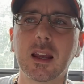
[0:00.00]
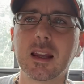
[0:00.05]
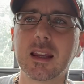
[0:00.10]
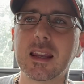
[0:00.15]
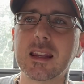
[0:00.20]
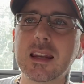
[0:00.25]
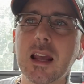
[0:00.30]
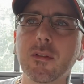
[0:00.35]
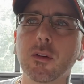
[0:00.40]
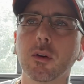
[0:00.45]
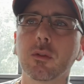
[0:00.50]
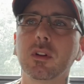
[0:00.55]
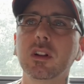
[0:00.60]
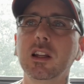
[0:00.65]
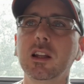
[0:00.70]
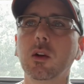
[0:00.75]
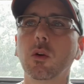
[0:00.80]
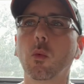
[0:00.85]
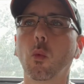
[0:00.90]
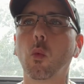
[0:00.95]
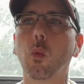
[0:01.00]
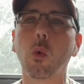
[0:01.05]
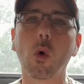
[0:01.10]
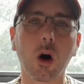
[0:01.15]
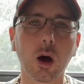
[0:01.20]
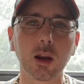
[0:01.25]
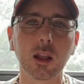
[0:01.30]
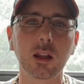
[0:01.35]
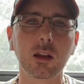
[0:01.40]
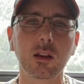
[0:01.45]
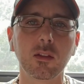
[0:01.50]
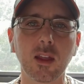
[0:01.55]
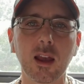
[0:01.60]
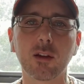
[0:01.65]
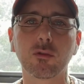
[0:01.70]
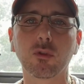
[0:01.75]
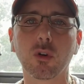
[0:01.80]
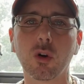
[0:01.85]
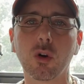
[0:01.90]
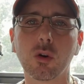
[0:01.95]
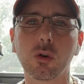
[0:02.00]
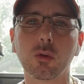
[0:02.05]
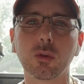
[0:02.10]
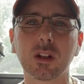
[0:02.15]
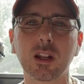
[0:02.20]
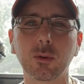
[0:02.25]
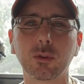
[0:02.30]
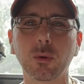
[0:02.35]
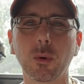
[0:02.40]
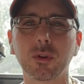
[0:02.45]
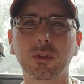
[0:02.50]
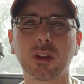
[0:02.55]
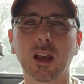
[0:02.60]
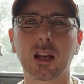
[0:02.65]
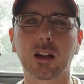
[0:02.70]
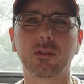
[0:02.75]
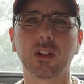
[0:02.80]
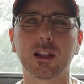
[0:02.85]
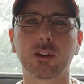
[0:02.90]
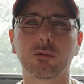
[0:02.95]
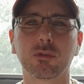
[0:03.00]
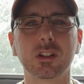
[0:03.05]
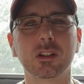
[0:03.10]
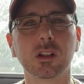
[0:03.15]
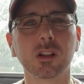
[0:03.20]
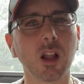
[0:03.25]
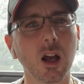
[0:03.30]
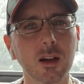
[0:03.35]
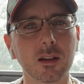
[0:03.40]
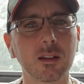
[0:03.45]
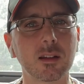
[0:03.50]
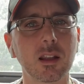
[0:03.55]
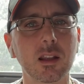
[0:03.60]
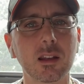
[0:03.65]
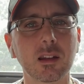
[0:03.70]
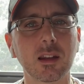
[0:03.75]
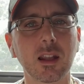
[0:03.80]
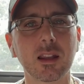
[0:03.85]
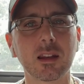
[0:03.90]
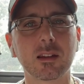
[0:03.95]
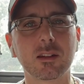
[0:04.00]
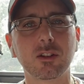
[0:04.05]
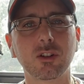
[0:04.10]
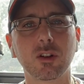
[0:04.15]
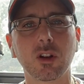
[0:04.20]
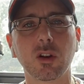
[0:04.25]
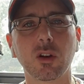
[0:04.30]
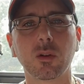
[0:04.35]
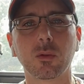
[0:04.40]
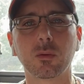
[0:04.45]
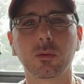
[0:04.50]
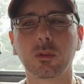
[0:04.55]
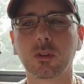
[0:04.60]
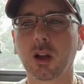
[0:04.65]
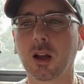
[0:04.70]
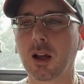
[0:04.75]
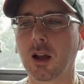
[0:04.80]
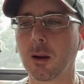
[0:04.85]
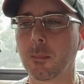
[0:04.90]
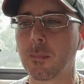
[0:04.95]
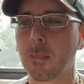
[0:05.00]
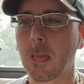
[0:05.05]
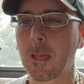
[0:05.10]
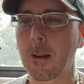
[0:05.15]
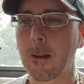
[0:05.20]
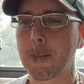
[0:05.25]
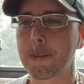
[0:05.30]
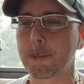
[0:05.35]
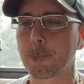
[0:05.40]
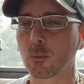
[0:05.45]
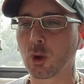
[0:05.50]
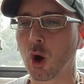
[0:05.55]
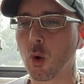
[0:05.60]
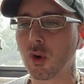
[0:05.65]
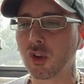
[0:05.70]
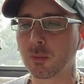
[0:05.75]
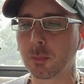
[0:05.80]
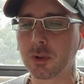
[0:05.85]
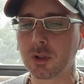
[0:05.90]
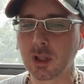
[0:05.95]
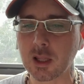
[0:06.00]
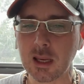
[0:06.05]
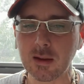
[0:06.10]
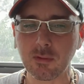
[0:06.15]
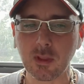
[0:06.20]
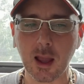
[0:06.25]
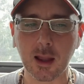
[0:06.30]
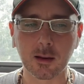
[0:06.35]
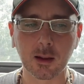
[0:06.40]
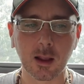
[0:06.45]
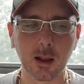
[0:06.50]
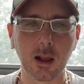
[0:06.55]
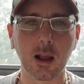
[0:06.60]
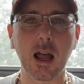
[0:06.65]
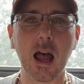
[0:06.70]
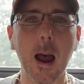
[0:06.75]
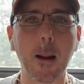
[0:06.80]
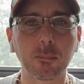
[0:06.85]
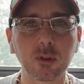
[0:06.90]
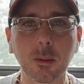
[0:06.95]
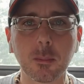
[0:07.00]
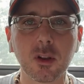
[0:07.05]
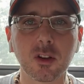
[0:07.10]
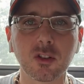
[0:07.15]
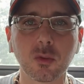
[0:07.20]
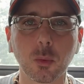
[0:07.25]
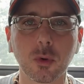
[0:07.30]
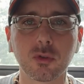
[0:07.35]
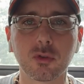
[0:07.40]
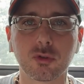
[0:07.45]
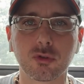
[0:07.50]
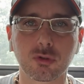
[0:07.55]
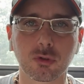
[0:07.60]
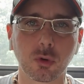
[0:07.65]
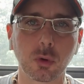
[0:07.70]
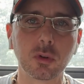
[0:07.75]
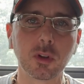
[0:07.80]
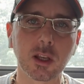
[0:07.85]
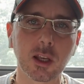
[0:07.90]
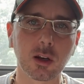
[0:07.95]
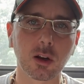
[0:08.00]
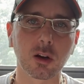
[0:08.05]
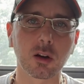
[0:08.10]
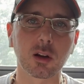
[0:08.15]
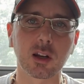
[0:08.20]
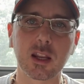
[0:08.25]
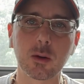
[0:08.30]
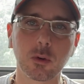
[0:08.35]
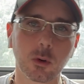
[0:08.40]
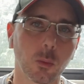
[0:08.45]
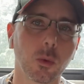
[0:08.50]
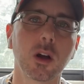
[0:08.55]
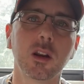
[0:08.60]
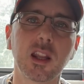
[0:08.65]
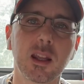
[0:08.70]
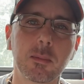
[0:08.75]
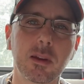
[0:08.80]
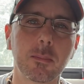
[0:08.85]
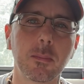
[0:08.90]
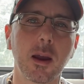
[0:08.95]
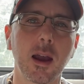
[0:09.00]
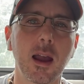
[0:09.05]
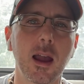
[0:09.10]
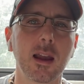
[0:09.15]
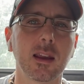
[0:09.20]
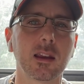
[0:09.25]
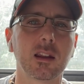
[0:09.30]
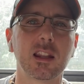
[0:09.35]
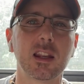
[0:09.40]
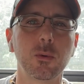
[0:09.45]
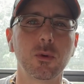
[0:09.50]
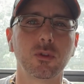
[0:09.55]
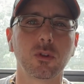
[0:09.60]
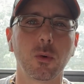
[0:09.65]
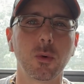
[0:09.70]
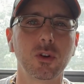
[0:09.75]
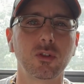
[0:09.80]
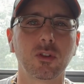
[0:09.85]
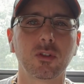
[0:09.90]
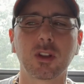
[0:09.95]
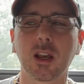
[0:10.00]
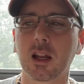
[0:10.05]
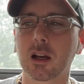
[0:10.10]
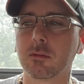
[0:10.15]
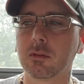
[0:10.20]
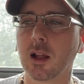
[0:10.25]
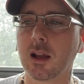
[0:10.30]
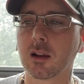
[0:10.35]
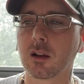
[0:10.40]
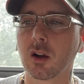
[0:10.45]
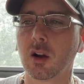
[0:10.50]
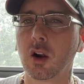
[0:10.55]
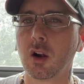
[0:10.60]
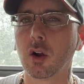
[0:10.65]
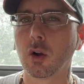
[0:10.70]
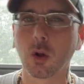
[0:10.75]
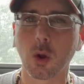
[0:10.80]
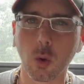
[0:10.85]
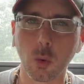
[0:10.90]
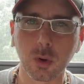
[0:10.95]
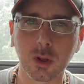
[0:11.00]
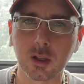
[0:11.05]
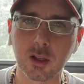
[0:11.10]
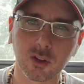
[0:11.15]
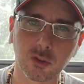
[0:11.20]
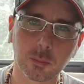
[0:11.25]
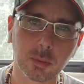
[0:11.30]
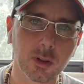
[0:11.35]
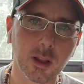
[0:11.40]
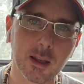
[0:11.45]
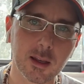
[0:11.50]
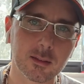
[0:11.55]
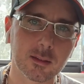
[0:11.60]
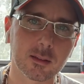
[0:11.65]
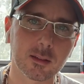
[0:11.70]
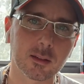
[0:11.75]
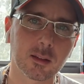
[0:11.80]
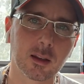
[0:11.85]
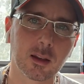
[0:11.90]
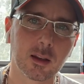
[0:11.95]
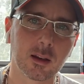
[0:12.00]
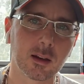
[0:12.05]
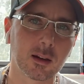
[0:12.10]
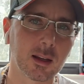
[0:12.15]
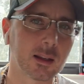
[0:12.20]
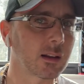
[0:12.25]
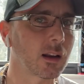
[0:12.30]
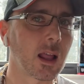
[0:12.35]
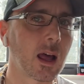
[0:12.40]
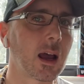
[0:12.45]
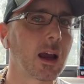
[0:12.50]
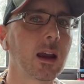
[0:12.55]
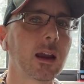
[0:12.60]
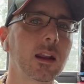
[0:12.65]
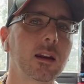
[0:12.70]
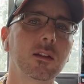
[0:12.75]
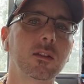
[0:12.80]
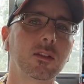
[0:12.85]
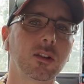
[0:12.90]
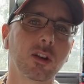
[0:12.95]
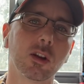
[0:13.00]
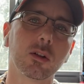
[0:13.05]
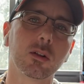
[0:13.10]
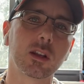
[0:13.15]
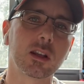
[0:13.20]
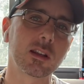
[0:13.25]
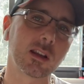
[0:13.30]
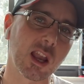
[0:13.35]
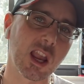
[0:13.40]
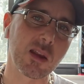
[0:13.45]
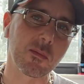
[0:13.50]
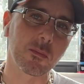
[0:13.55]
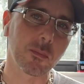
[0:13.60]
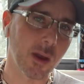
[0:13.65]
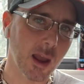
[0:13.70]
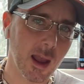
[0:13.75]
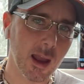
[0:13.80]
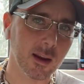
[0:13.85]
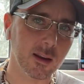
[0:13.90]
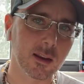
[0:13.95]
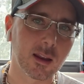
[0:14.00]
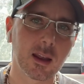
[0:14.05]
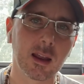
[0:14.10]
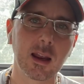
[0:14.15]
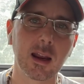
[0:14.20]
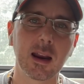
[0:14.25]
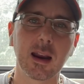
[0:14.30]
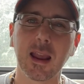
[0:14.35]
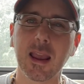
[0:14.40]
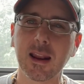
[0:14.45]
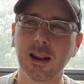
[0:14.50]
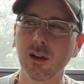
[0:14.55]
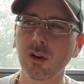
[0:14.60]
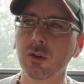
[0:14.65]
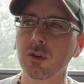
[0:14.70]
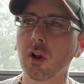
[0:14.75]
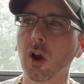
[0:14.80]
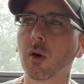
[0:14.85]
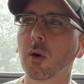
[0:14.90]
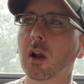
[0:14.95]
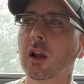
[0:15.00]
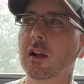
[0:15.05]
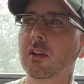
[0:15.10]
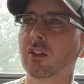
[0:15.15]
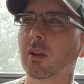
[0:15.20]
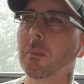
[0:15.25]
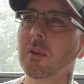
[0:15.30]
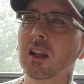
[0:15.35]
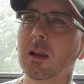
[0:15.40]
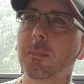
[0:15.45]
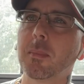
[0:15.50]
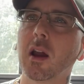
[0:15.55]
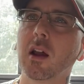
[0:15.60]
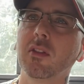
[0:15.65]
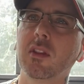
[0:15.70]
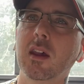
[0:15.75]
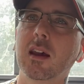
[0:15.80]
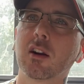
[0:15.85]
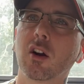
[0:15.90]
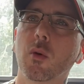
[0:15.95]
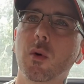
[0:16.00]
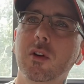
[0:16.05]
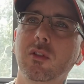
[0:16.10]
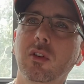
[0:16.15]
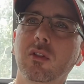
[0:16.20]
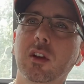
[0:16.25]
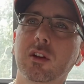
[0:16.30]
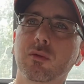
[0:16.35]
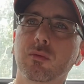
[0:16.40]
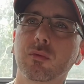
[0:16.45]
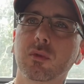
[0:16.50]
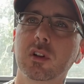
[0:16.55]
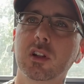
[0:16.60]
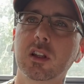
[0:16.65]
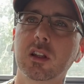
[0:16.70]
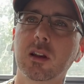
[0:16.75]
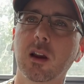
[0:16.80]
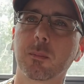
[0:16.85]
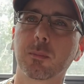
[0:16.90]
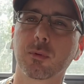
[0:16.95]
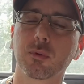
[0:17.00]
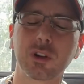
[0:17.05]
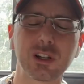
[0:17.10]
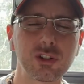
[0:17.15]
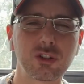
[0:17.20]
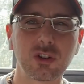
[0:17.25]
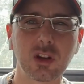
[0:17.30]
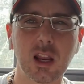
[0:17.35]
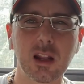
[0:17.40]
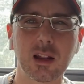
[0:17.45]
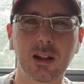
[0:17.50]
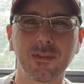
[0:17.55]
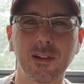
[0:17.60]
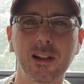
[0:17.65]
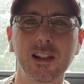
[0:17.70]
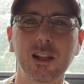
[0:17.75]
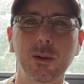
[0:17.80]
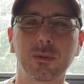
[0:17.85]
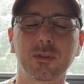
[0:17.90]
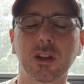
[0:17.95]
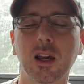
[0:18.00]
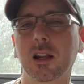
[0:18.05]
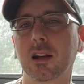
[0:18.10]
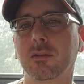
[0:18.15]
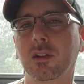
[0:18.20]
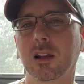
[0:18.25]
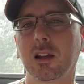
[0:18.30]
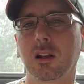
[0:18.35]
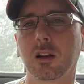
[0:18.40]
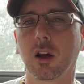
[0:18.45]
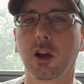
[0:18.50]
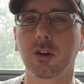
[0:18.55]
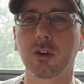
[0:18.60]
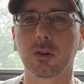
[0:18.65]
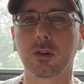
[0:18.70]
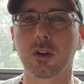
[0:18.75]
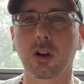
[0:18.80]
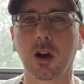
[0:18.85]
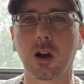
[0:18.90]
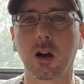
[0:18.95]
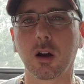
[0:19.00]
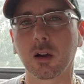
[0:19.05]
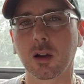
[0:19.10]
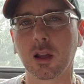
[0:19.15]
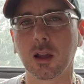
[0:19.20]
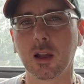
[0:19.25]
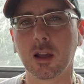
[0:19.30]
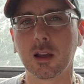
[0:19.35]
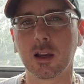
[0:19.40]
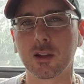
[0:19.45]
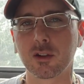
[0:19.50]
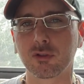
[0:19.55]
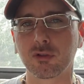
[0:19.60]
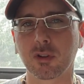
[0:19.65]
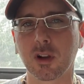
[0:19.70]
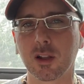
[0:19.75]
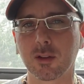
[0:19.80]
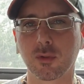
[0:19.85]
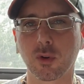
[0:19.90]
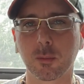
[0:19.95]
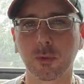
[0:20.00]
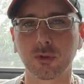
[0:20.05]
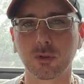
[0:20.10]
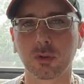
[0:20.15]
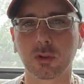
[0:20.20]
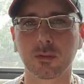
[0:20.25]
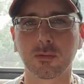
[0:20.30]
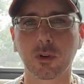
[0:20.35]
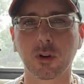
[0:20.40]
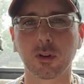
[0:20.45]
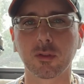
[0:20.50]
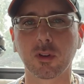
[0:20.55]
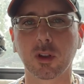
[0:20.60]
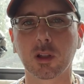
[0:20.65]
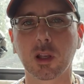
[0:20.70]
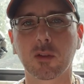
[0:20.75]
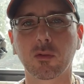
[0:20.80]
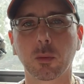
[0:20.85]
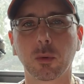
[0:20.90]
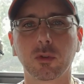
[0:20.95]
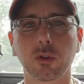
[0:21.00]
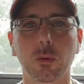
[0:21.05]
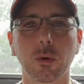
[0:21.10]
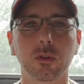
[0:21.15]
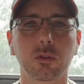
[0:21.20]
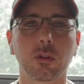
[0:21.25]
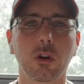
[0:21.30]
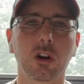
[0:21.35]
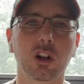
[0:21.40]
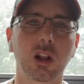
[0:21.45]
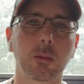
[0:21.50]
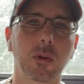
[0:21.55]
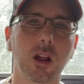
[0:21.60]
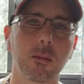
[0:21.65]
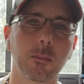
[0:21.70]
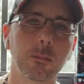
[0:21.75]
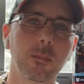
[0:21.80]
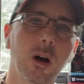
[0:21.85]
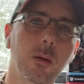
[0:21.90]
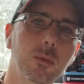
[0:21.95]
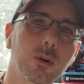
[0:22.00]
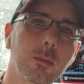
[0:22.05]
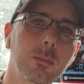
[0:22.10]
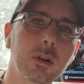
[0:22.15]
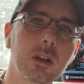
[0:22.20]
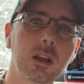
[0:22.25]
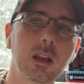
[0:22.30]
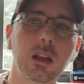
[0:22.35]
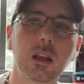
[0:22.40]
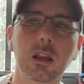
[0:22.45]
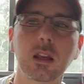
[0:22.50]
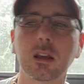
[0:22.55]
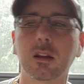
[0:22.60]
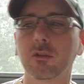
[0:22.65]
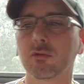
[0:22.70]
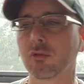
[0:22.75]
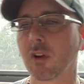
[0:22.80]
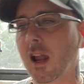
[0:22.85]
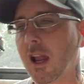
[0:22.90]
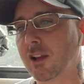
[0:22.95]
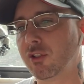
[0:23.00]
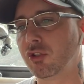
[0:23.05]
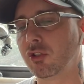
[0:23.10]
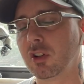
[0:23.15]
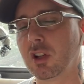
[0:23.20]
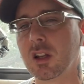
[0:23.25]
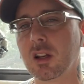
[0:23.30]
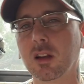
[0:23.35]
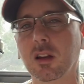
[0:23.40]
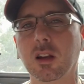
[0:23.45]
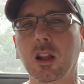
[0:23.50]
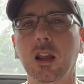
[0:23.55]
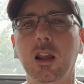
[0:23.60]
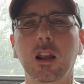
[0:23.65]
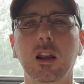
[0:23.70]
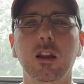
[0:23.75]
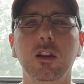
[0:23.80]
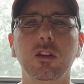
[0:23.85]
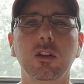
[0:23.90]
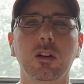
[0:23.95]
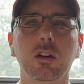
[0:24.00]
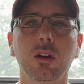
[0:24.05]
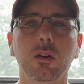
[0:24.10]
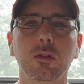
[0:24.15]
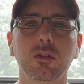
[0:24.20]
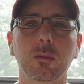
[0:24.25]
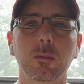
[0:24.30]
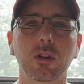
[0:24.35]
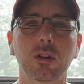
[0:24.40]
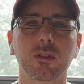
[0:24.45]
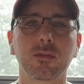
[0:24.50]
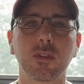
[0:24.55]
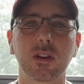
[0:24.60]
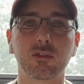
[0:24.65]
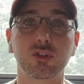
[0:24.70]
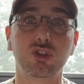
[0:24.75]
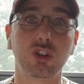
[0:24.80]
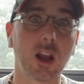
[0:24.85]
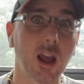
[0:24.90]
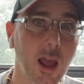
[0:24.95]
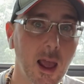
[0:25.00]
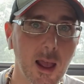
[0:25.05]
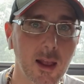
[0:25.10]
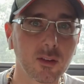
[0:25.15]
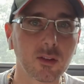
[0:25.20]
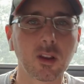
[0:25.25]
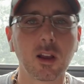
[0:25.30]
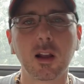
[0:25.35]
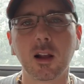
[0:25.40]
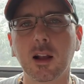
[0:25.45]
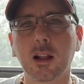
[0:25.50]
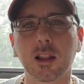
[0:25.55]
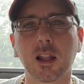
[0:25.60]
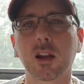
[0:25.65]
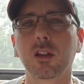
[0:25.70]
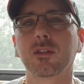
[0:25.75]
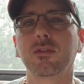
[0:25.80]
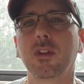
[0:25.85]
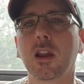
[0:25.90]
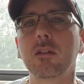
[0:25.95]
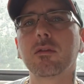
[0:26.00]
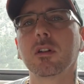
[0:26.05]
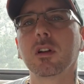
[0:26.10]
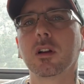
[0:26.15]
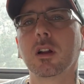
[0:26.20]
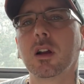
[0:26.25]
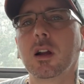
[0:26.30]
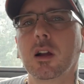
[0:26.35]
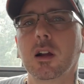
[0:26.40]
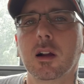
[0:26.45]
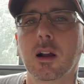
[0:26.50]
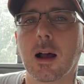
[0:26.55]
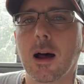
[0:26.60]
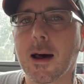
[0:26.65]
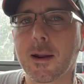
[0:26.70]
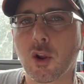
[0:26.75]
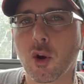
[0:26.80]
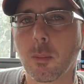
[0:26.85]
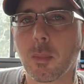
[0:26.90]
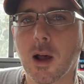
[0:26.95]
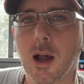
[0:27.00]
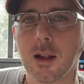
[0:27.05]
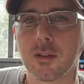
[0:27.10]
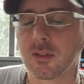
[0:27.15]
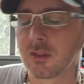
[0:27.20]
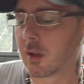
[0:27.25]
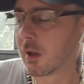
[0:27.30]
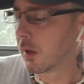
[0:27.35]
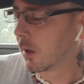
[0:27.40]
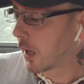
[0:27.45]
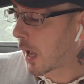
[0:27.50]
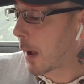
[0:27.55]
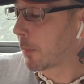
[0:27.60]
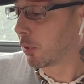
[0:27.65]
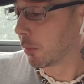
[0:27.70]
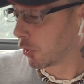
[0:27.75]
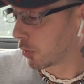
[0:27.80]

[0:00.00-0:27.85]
he never really wanted that role, and he was always kind of like reluctant, and always believed that Optimus was the true leader and he would one day be back, and he was always just kind of like holding his place in line until he came back. And I don't know, something about that I always just like really appreciate. I felt like he was kind of like an underdog in the Transformers universe. Like everyone's always talking about Bumblebee and Ratchet and some of their favorite Jazz, a lot of their favorite Autobots, Optimus